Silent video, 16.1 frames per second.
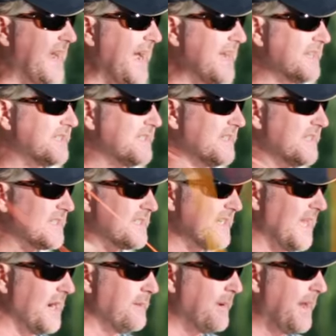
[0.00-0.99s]
casting a
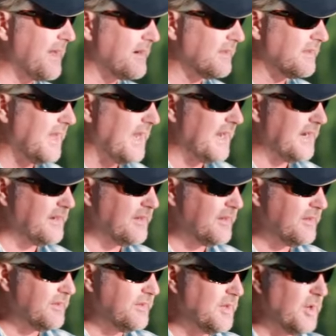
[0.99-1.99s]
set amount of line,
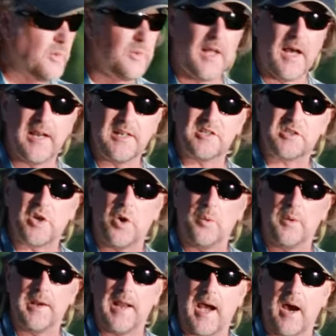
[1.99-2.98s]
no lines
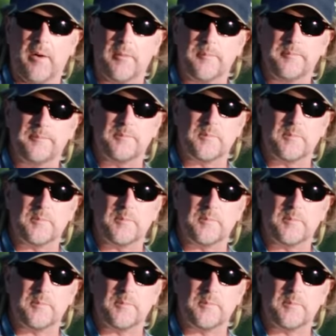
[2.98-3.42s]
going out,